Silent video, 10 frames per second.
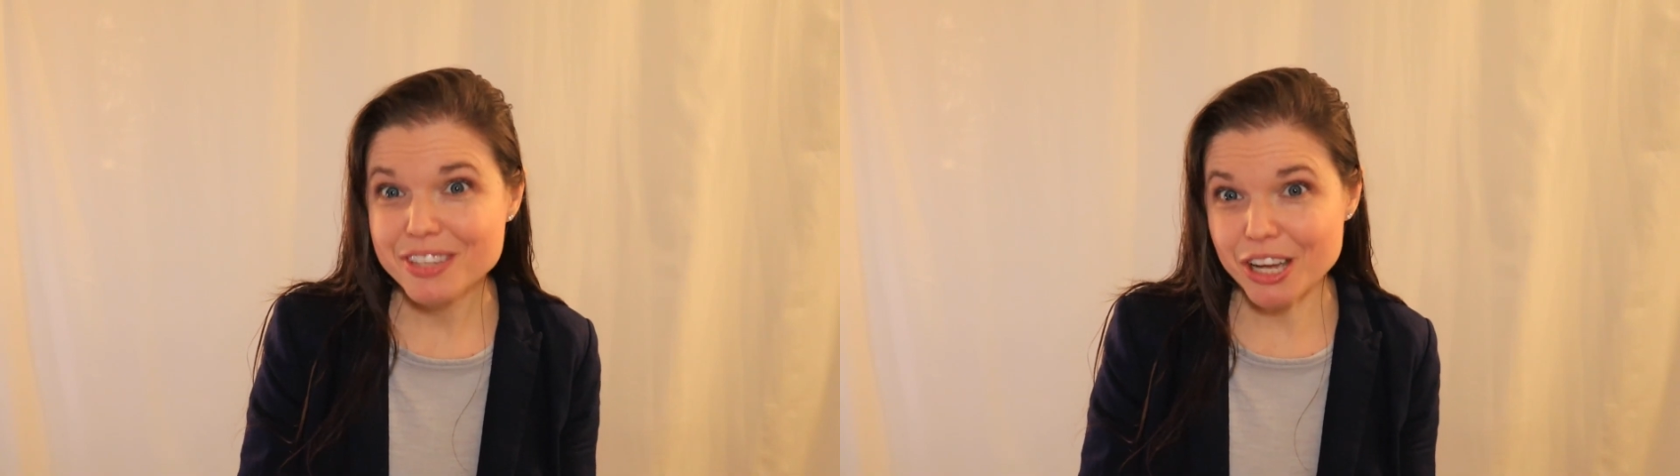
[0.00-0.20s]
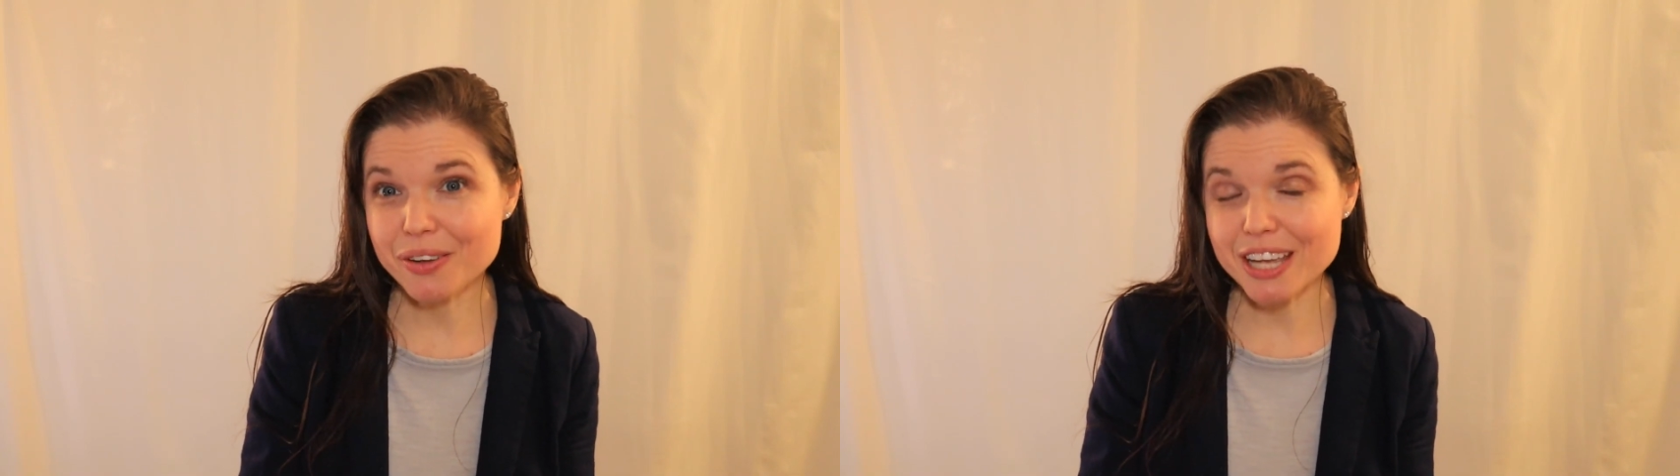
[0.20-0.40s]

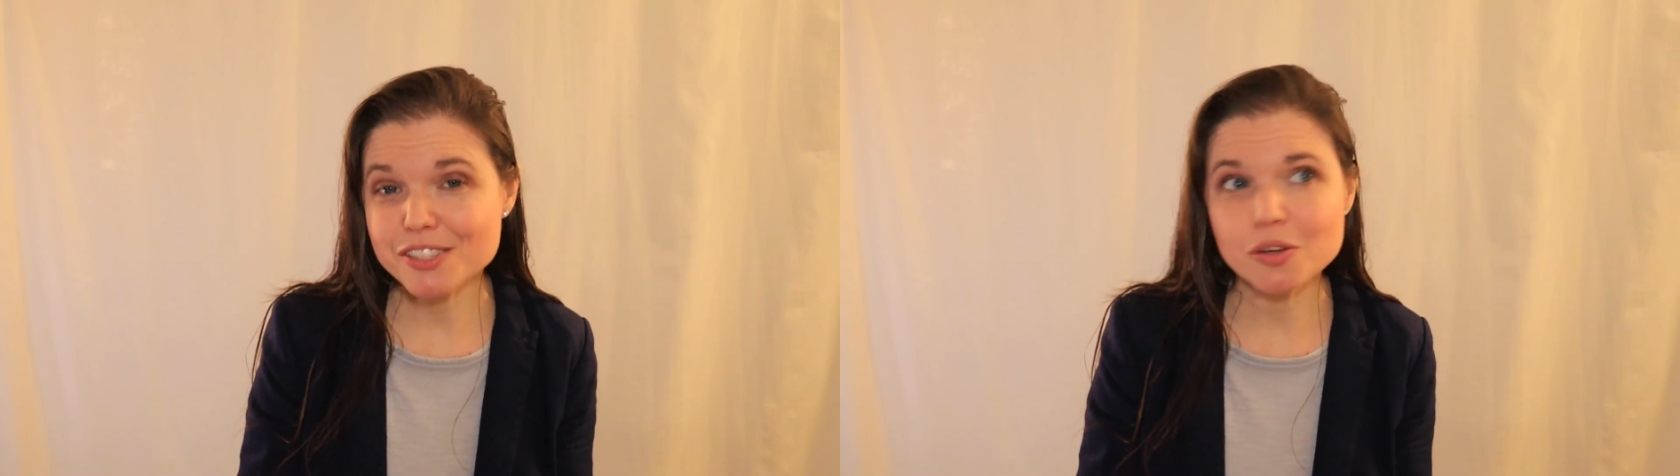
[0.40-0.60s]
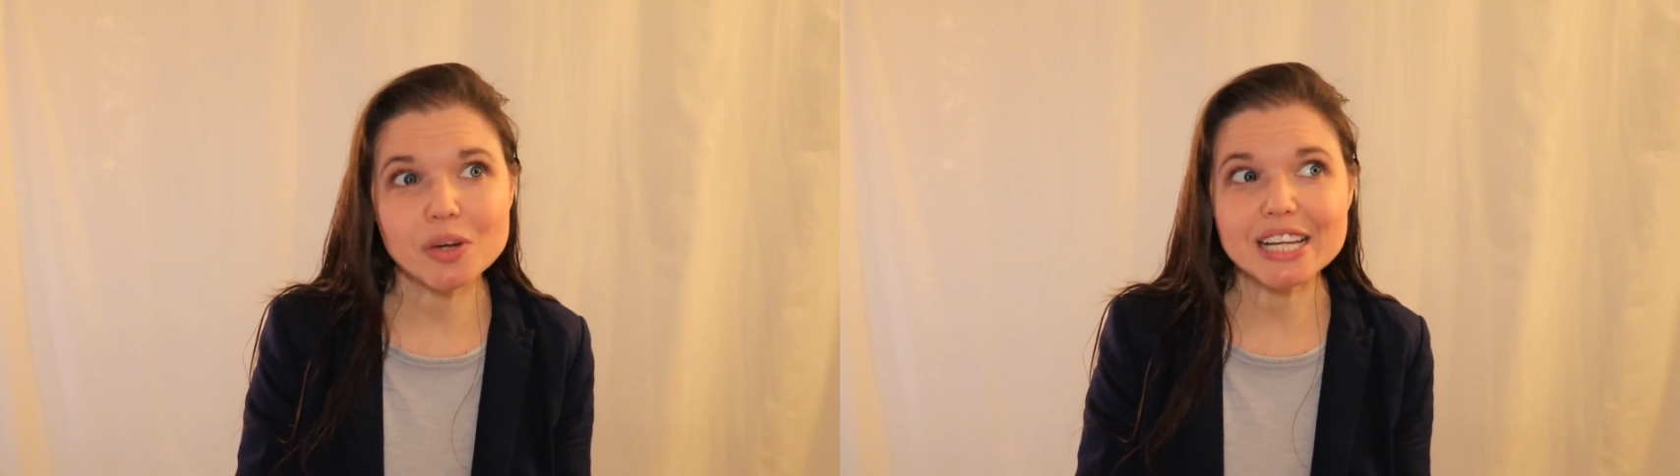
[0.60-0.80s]
Okay,
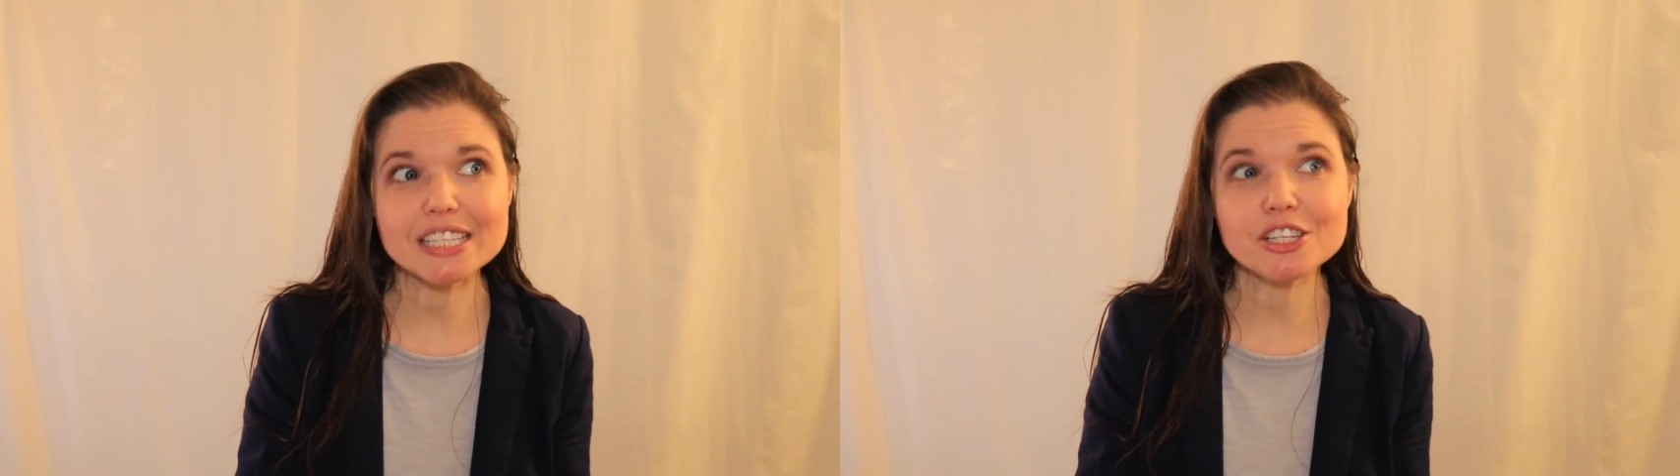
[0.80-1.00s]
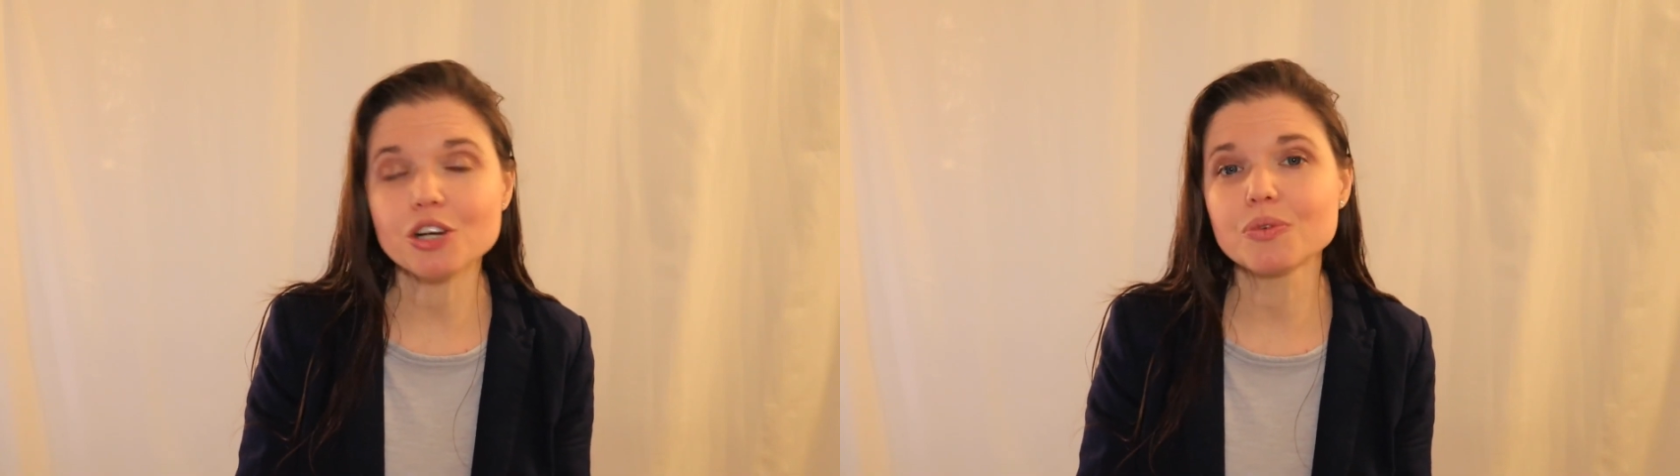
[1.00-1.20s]
so it
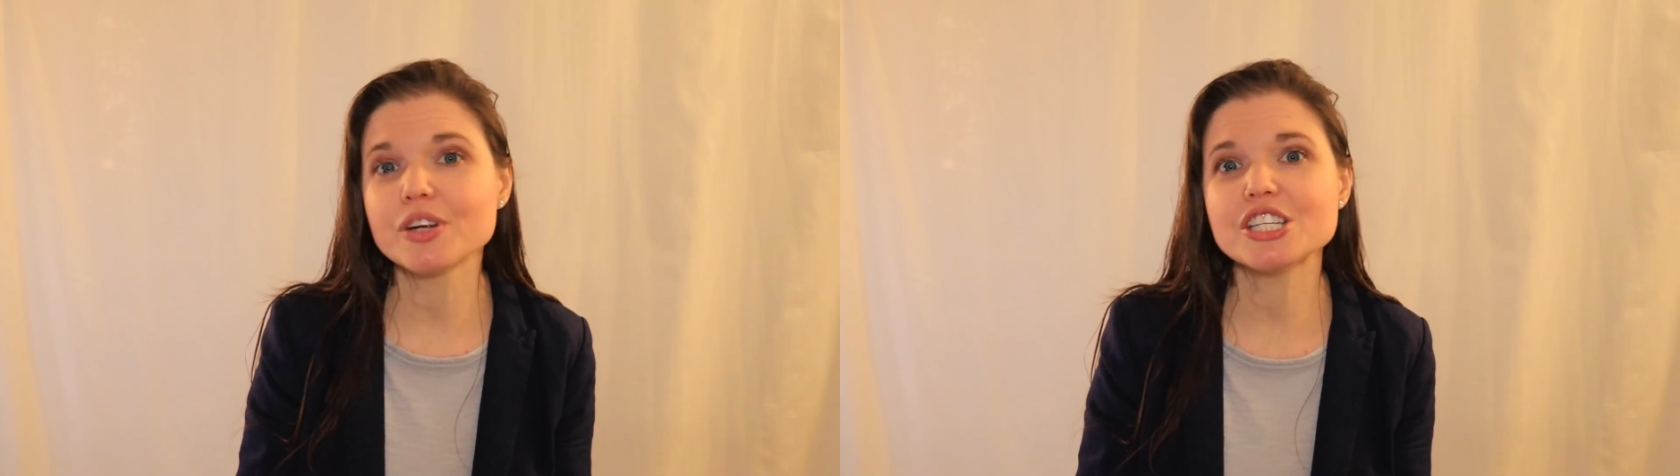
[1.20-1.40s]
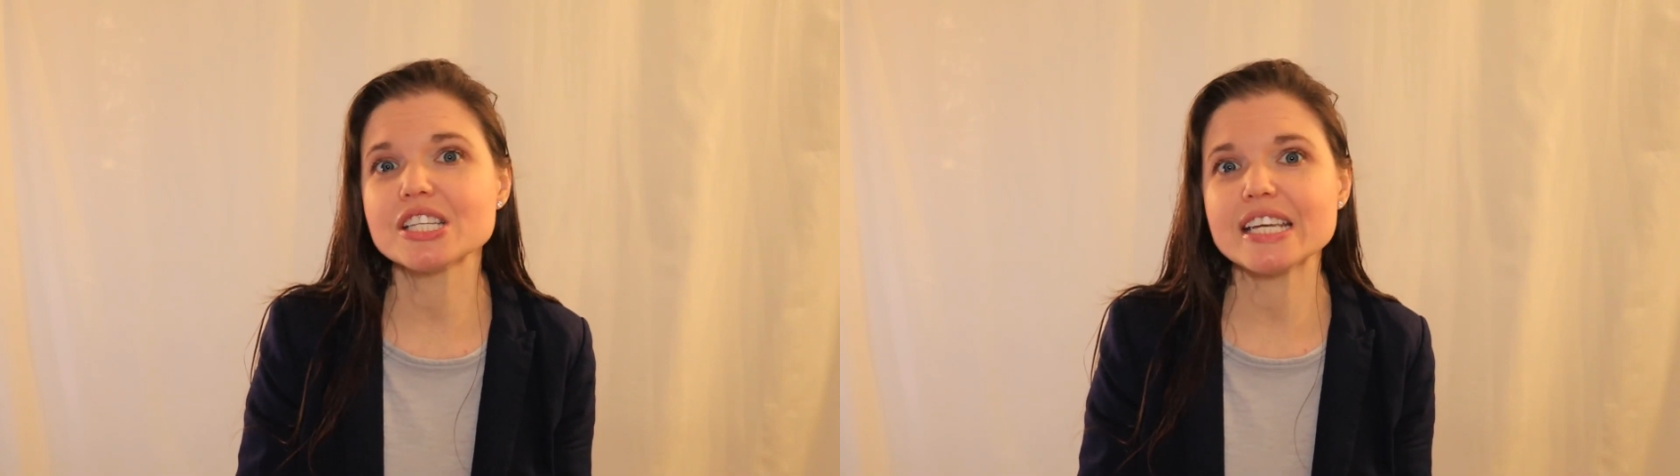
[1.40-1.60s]
didn't
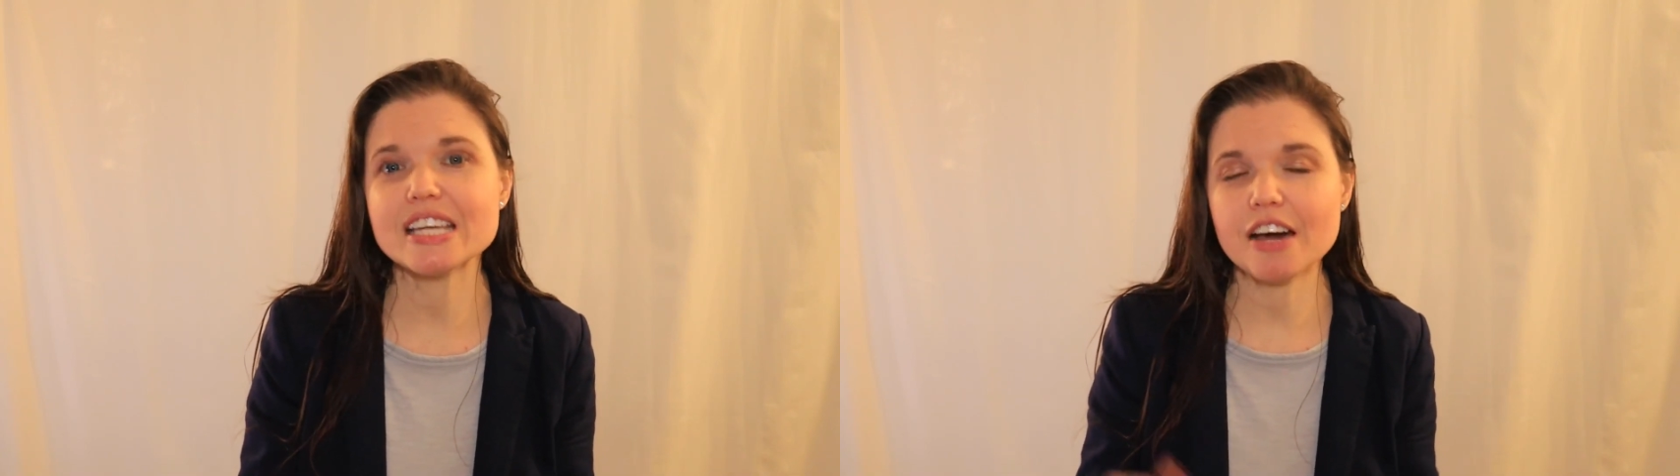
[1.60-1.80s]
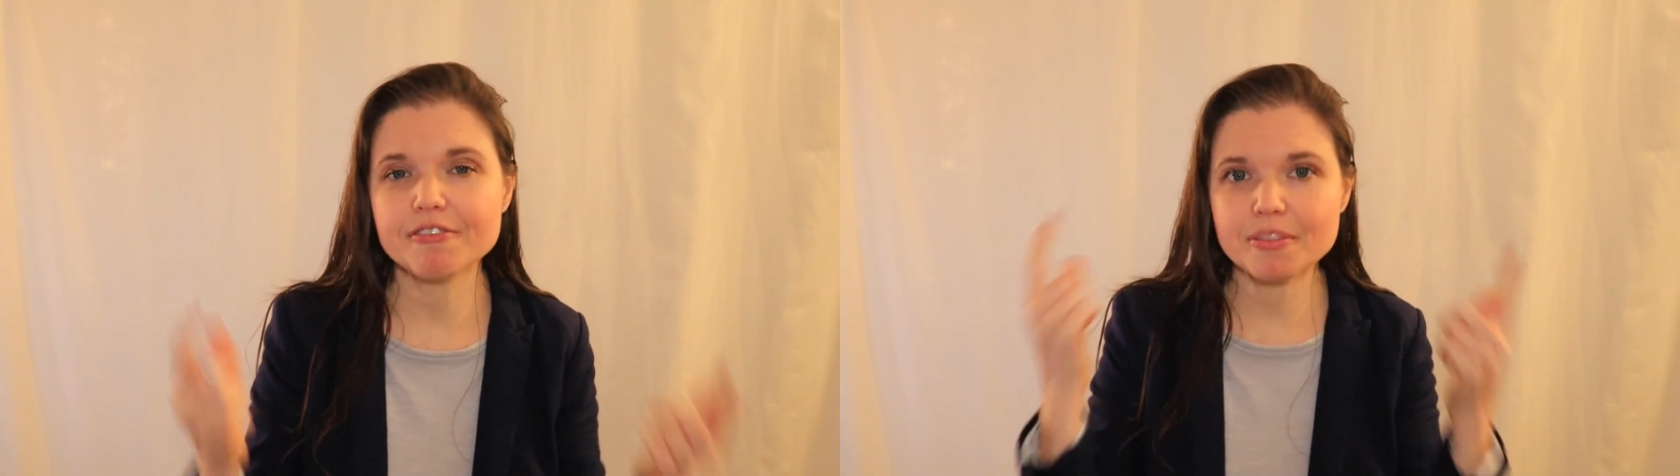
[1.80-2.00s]
originally
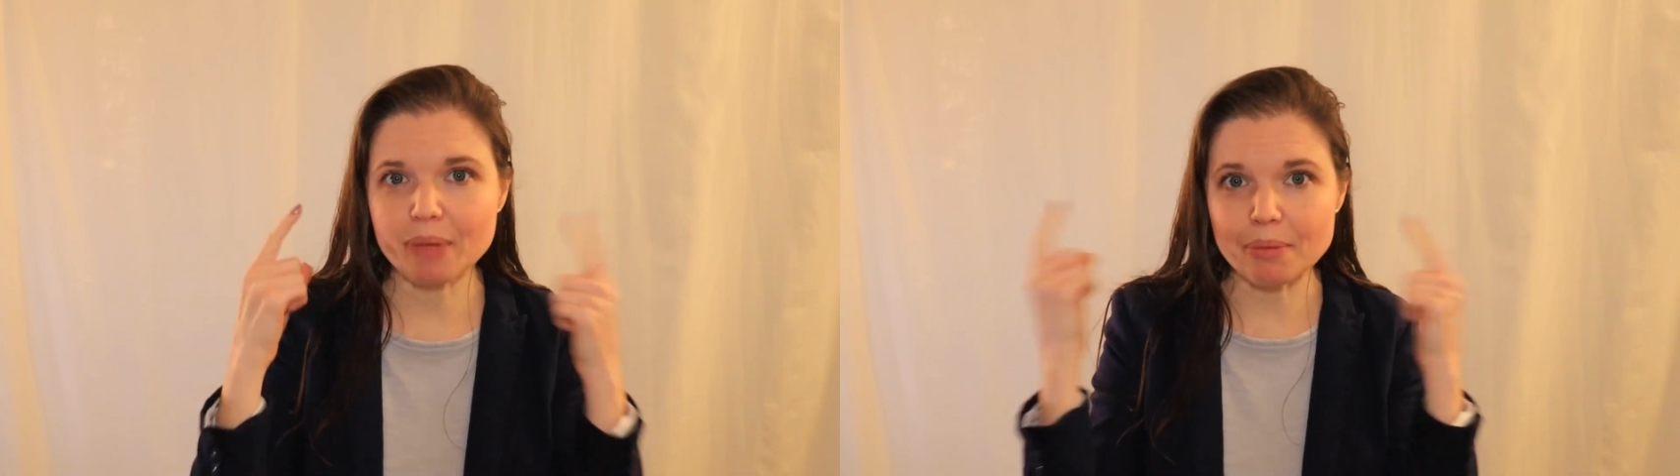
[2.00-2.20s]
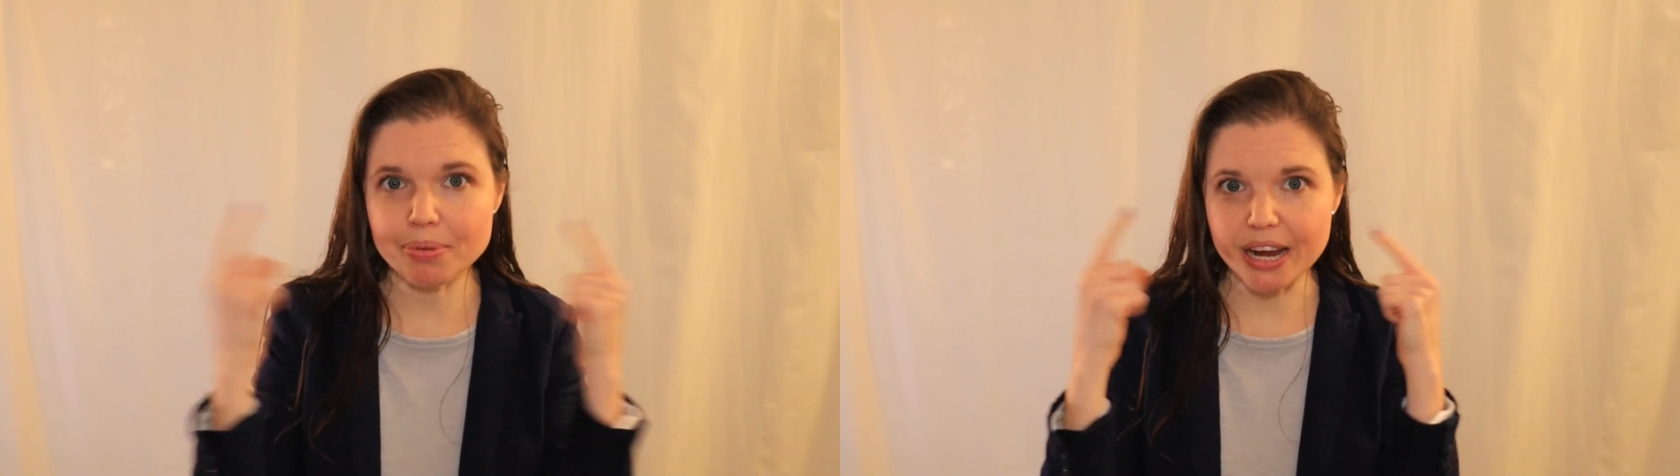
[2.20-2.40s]
come from
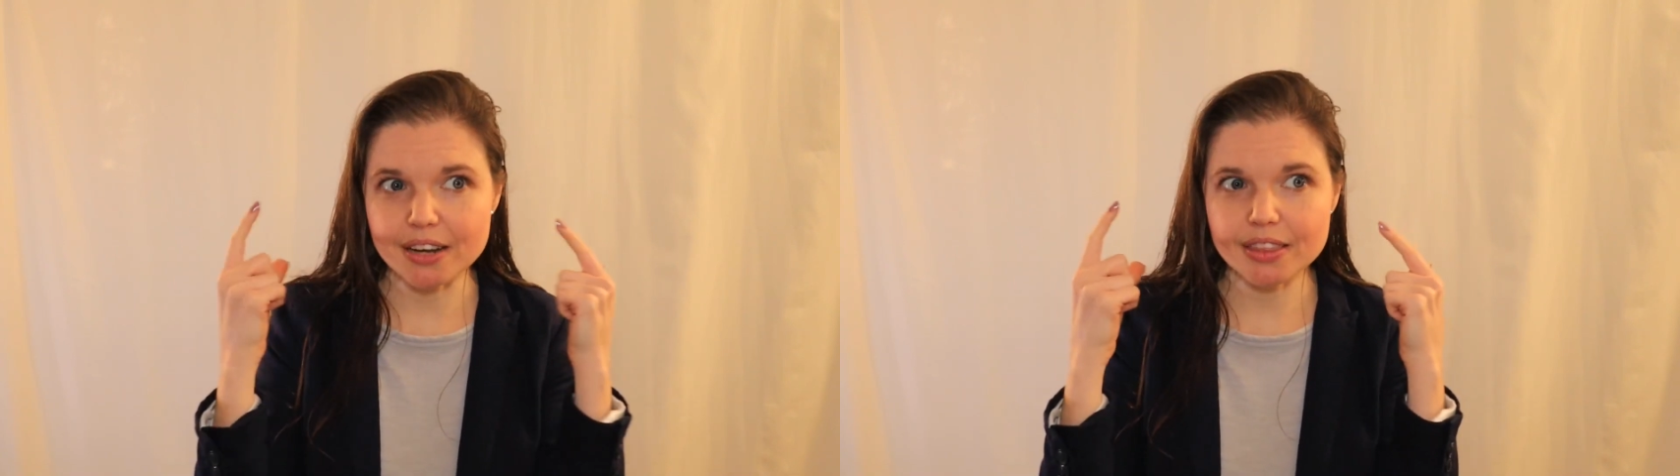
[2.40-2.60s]
my brain,